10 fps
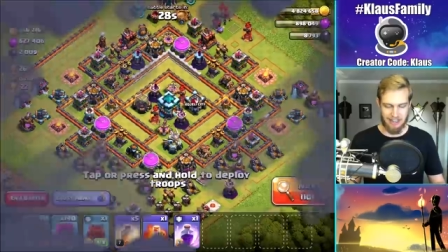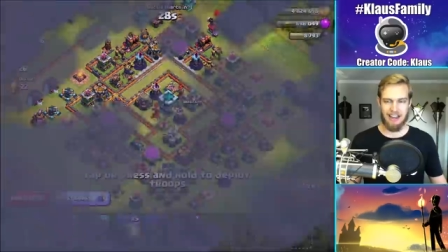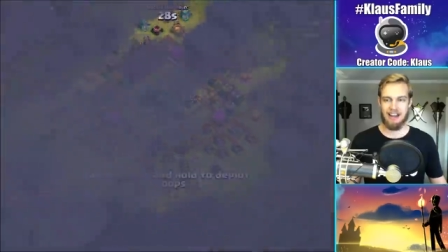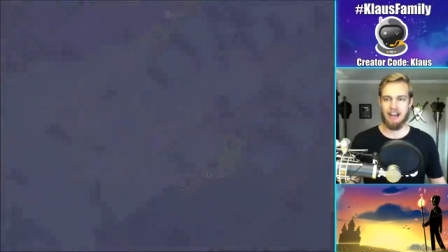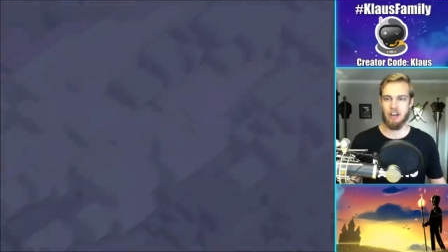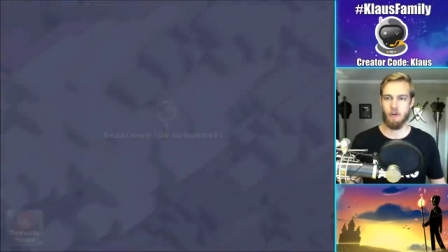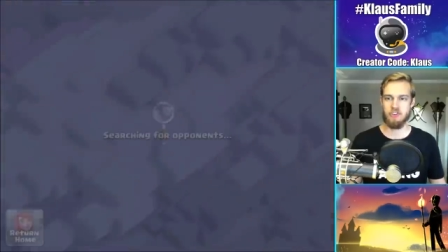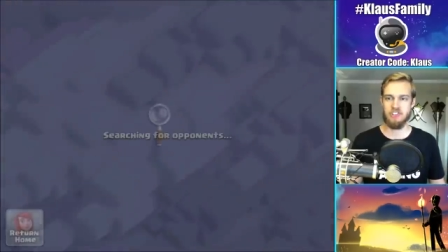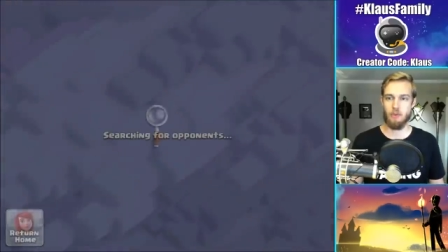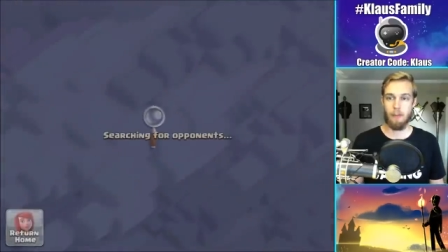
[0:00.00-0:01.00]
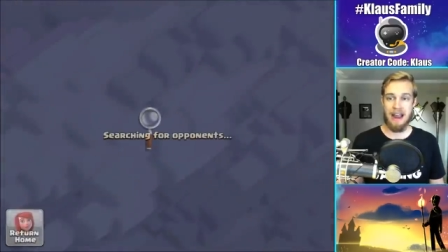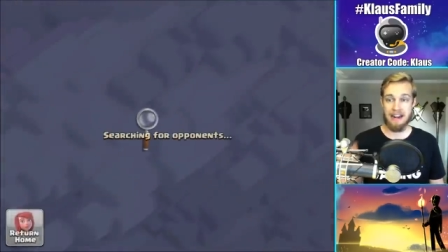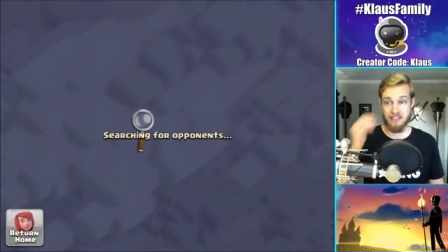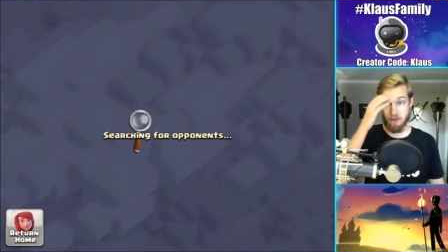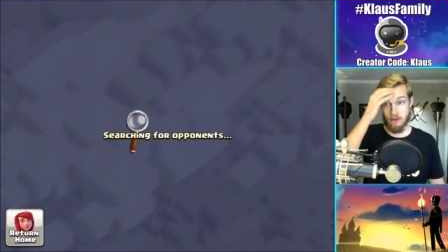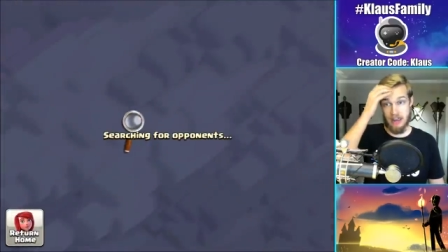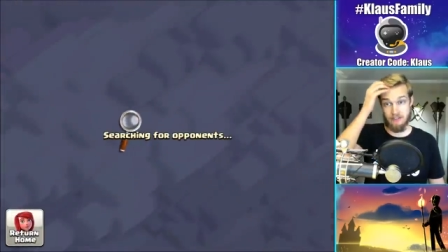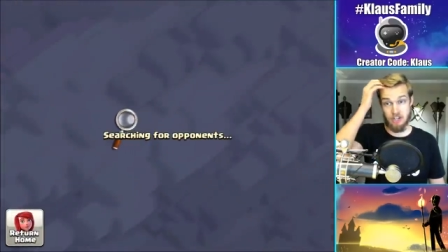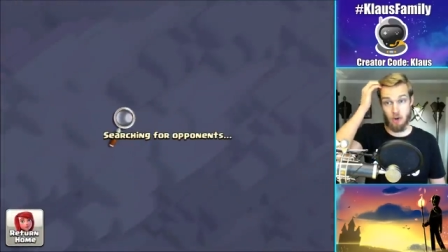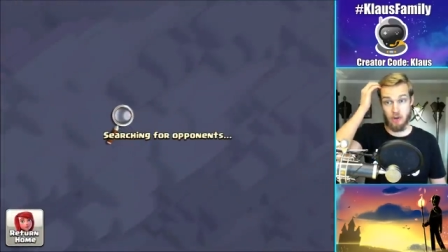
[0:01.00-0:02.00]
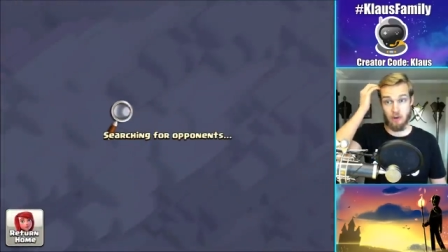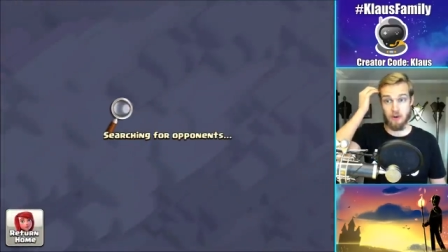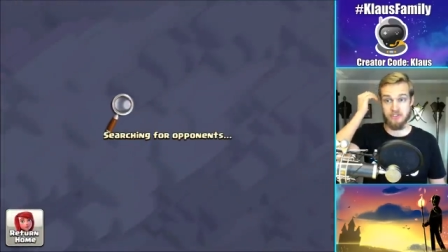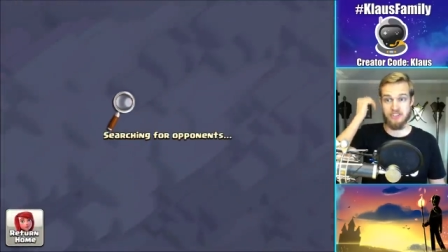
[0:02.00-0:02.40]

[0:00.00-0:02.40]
Unfortunately, we're back to having no heroes,